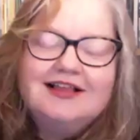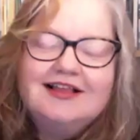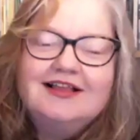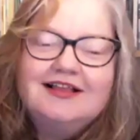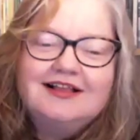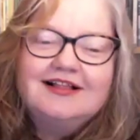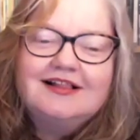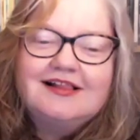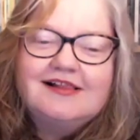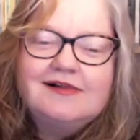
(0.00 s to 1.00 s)
hear back than your
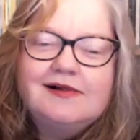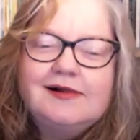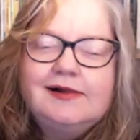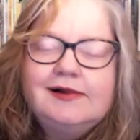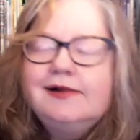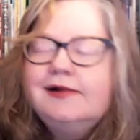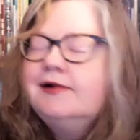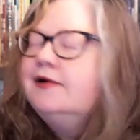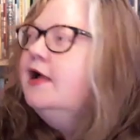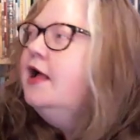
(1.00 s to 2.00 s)
average person, right?
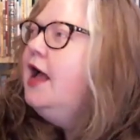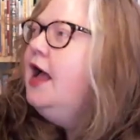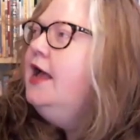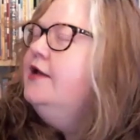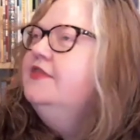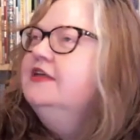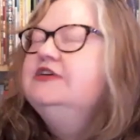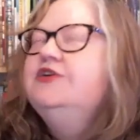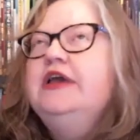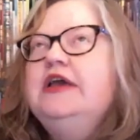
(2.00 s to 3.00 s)
I don't. That's
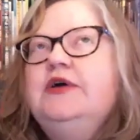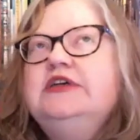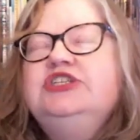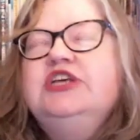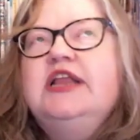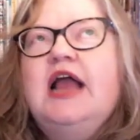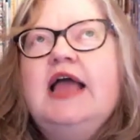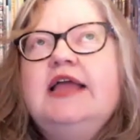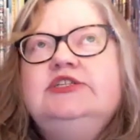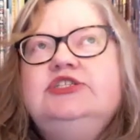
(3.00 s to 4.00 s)
a great question.
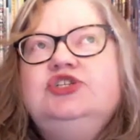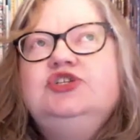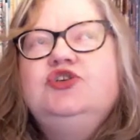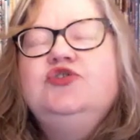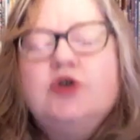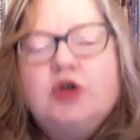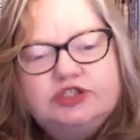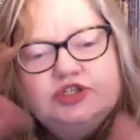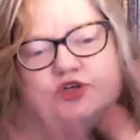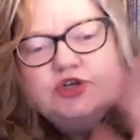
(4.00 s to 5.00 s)

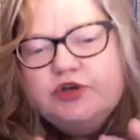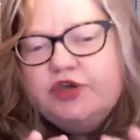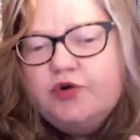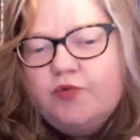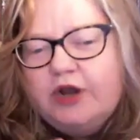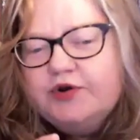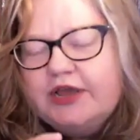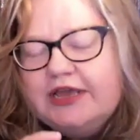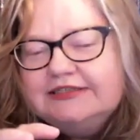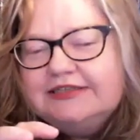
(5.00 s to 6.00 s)
So you're
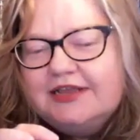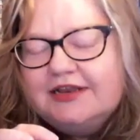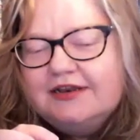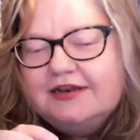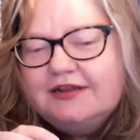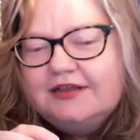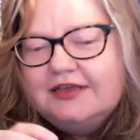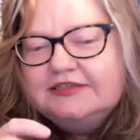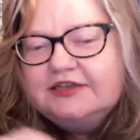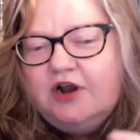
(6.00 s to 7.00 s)
wondering, is
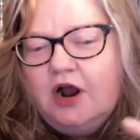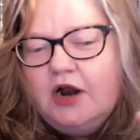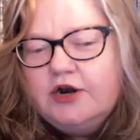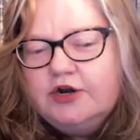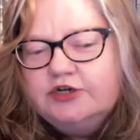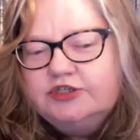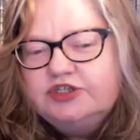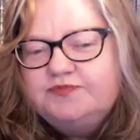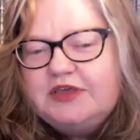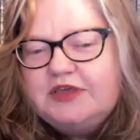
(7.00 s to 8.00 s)
it harder
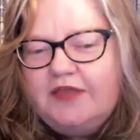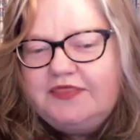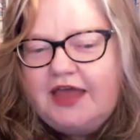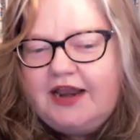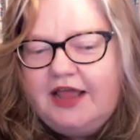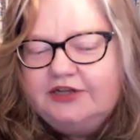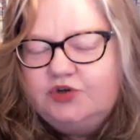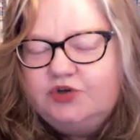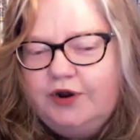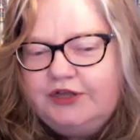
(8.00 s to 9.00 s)
to be at that
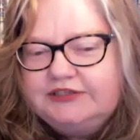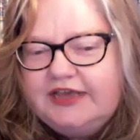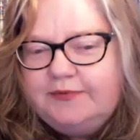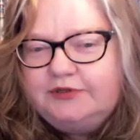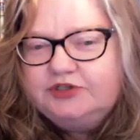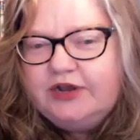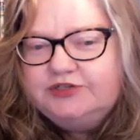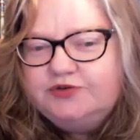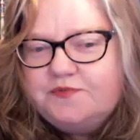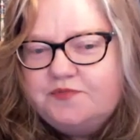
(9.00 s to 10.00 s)
editorial table trying
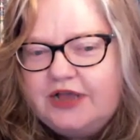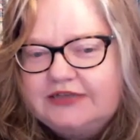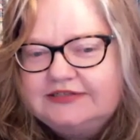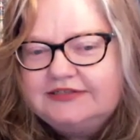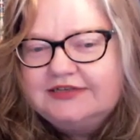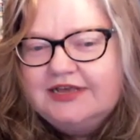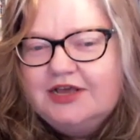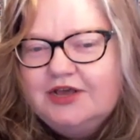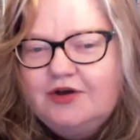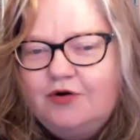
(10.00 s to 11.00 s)
to impress
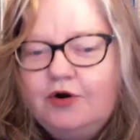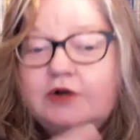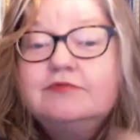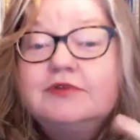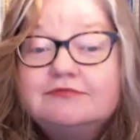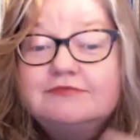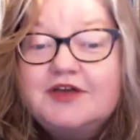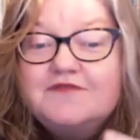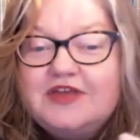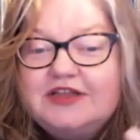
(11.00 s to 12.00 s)
or
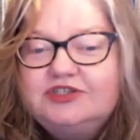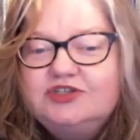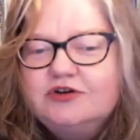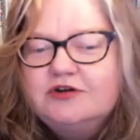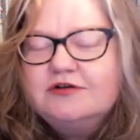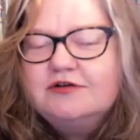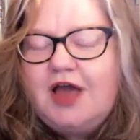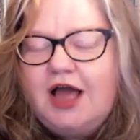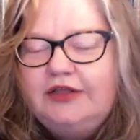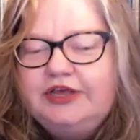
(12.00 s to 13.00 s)
convince your
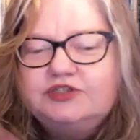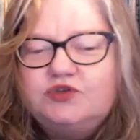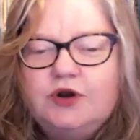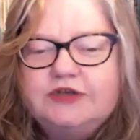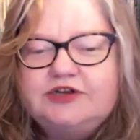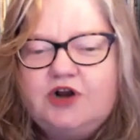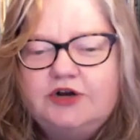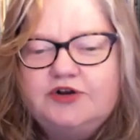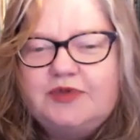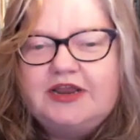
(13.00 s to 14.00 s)
colleagues, or is it
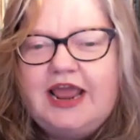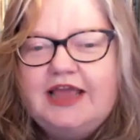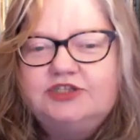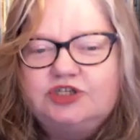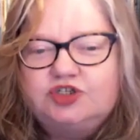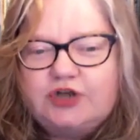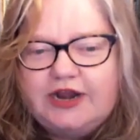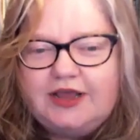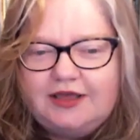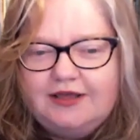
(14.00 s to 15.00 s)
harder to be an agent
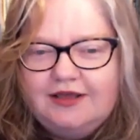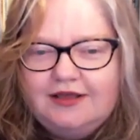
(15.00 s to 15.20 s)
trying to